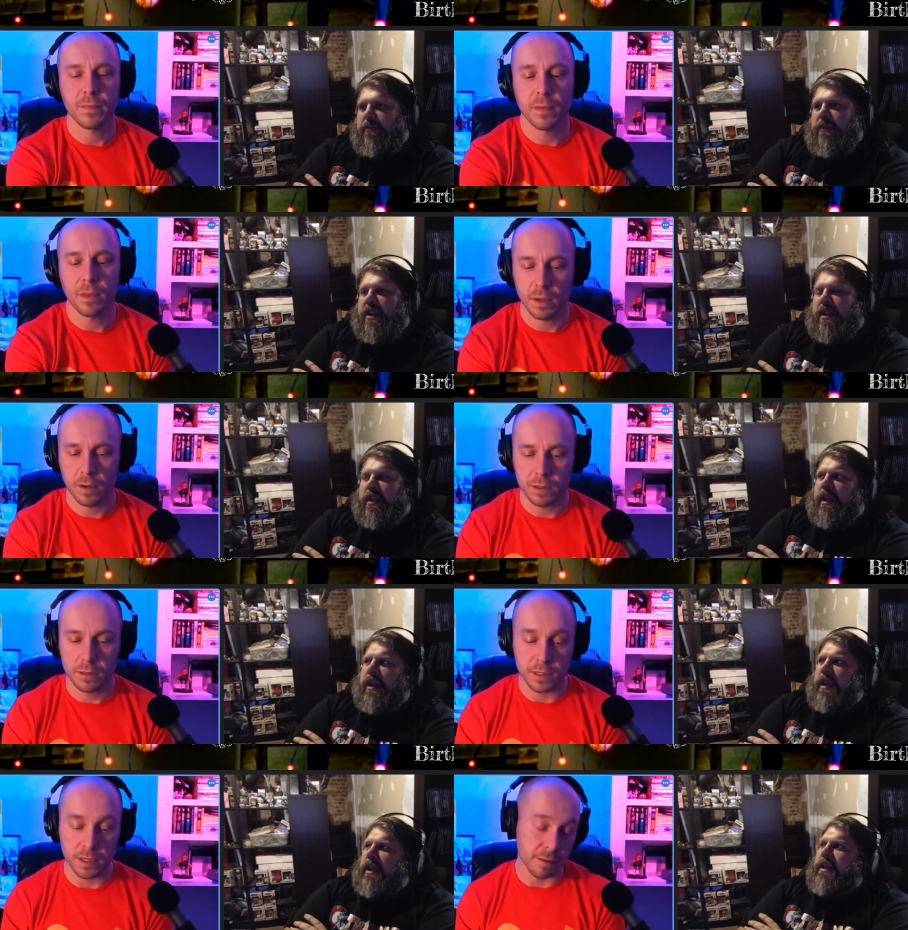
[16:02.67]
Speaker 1: So
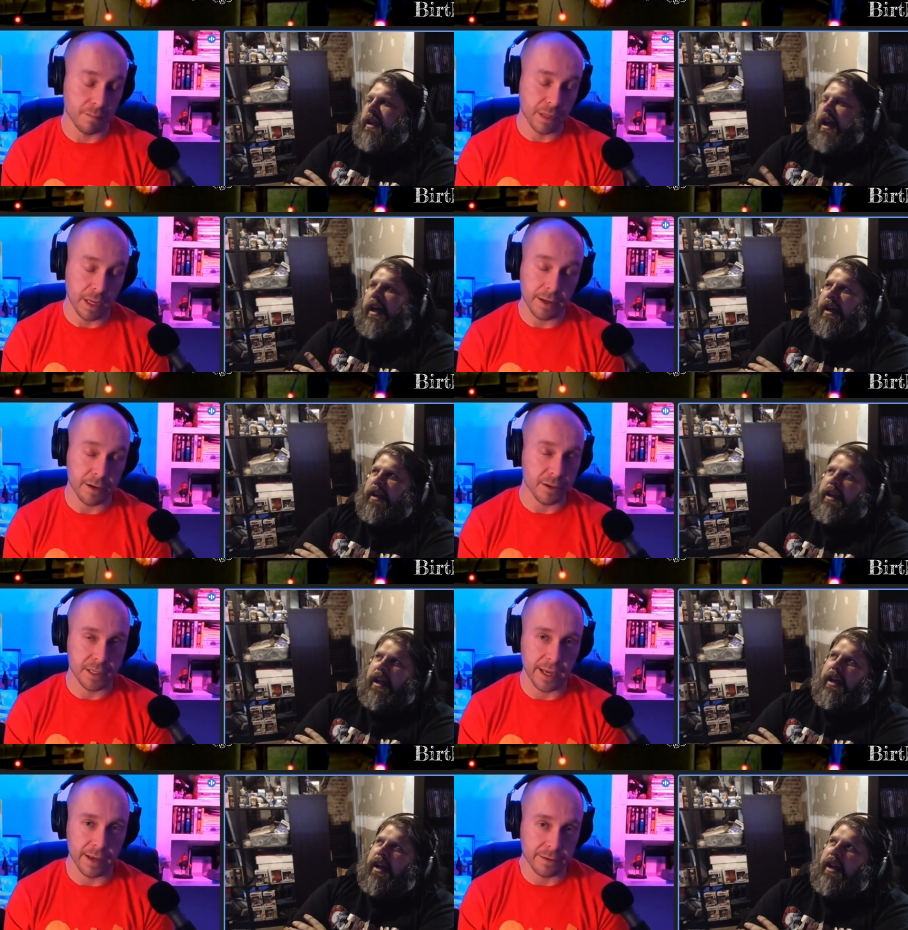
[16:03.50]
yeah, I
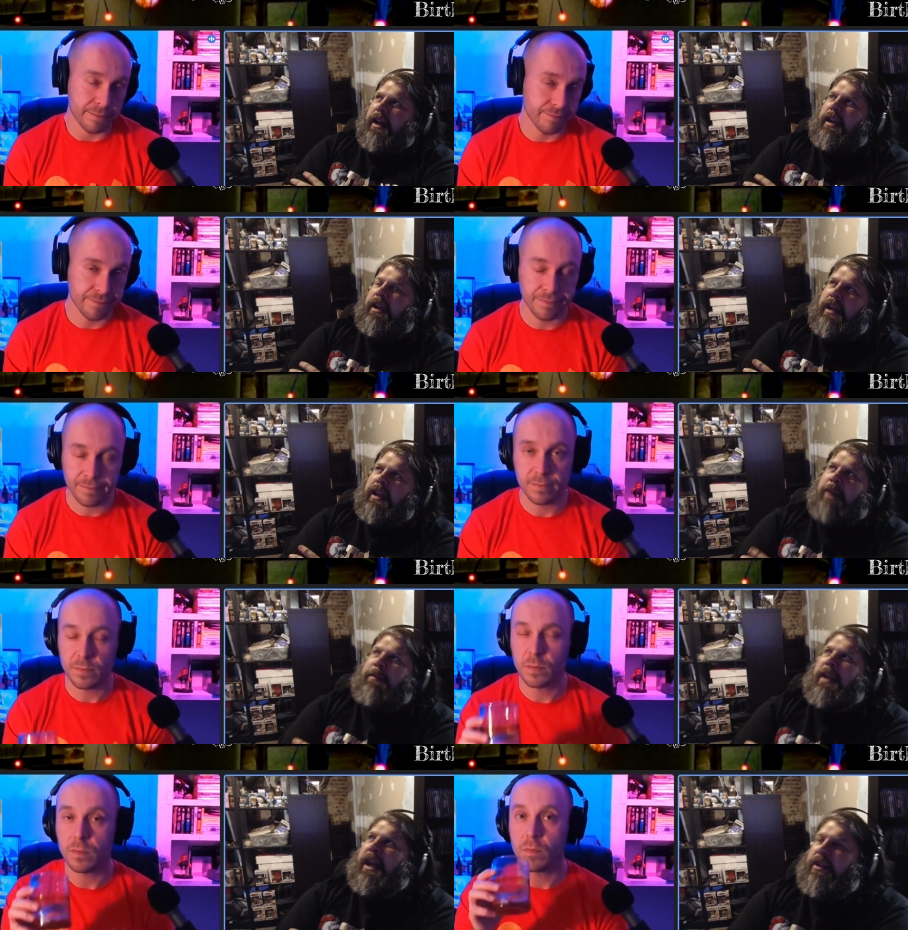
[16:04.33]
yeah, I, yeah. I
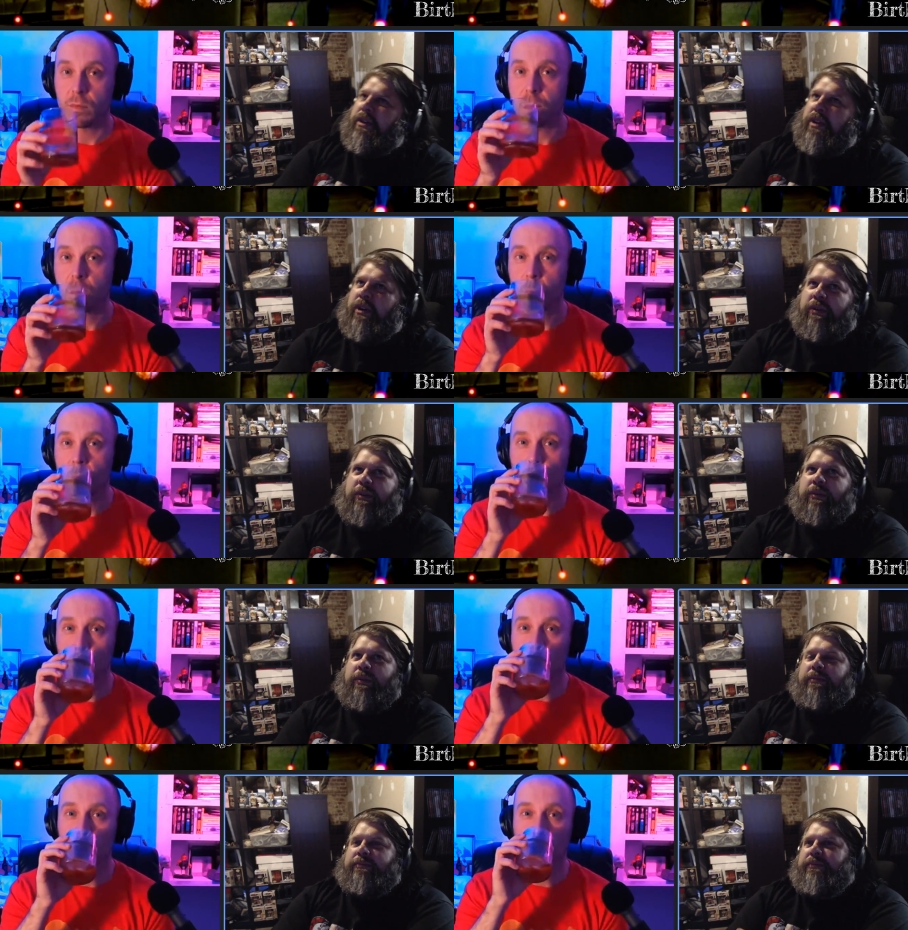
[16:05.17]
mean, I don't know
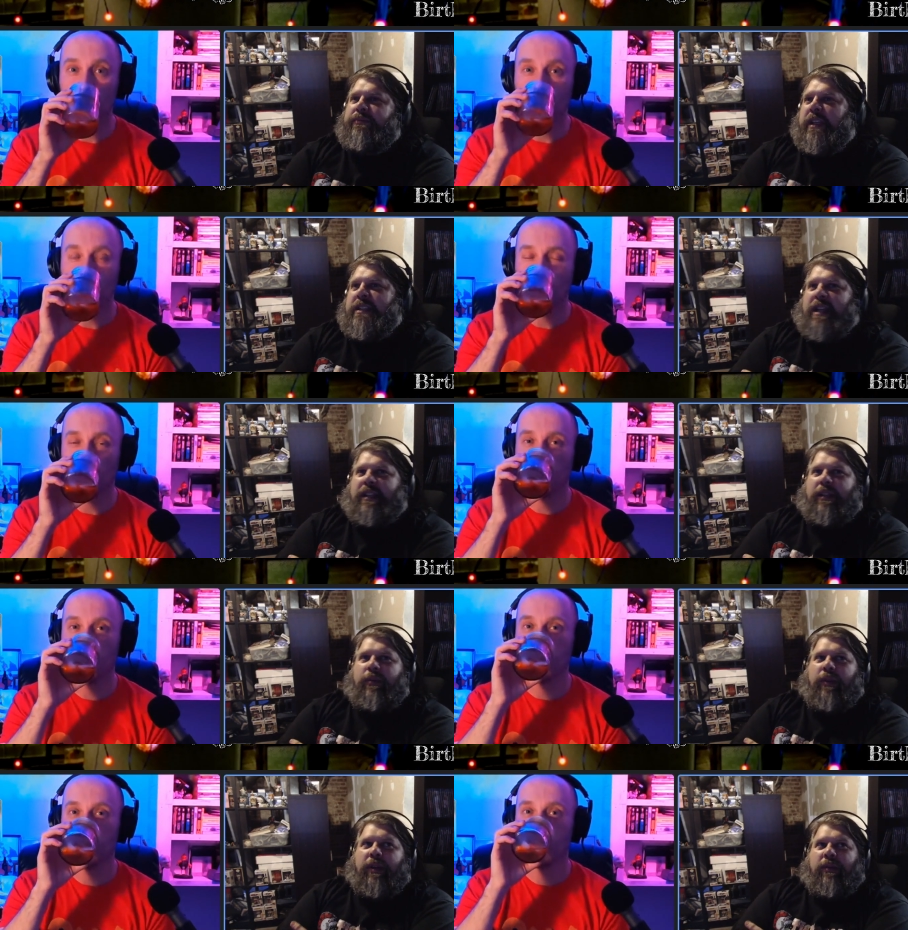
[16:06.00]
exactly
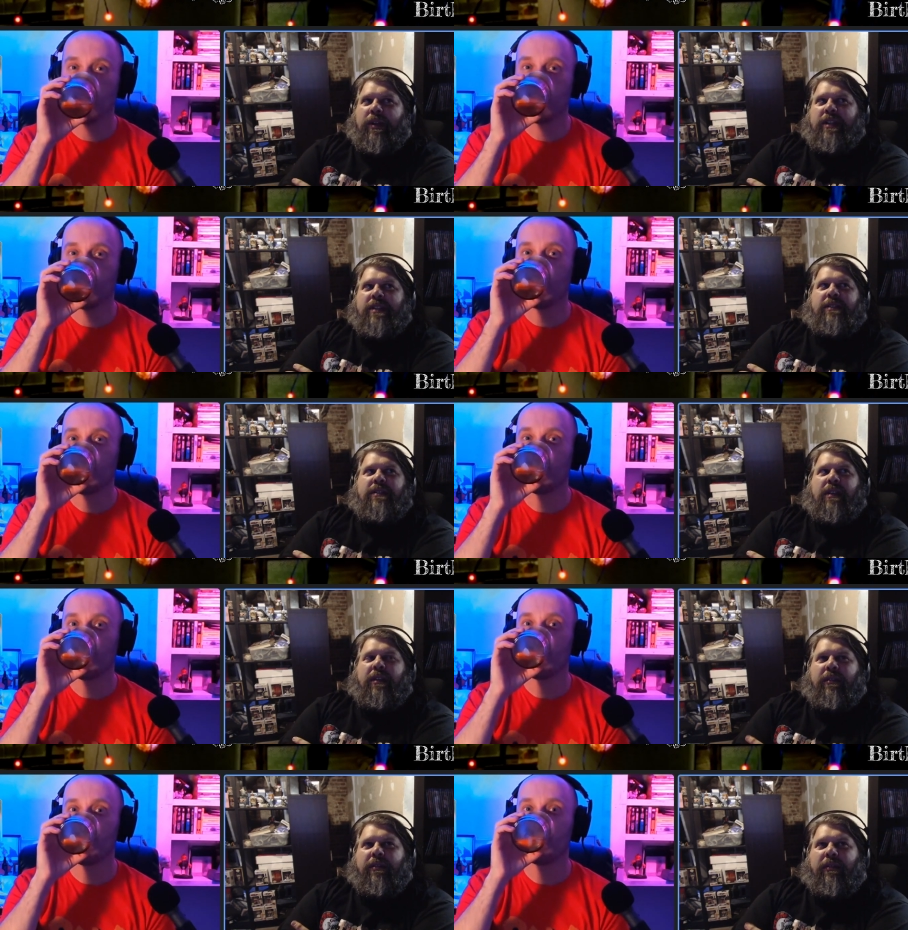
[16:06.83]
what it was
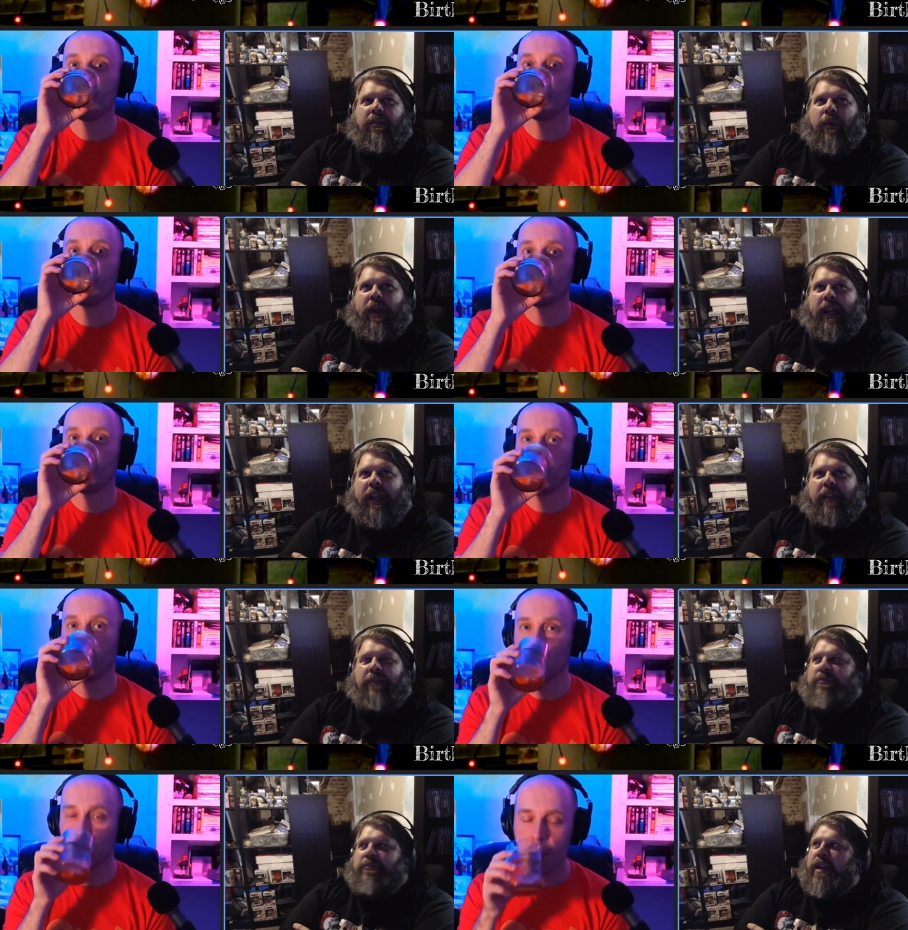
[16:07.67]
when I
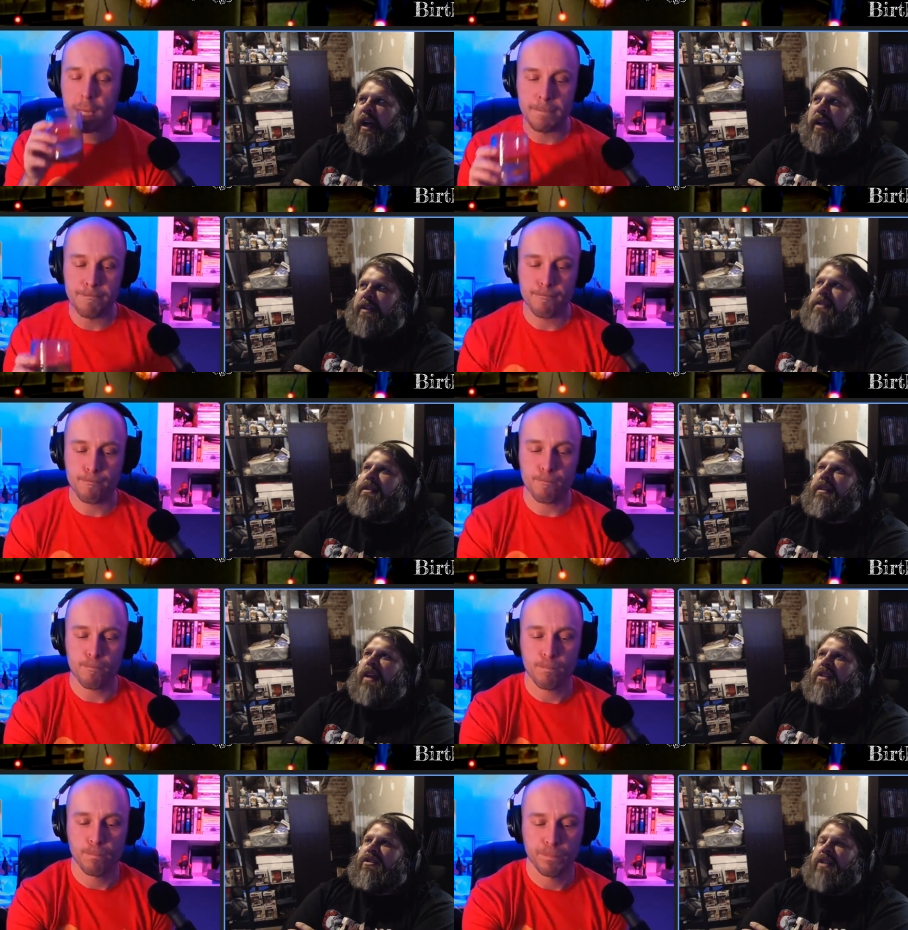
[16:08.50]
got disengaged.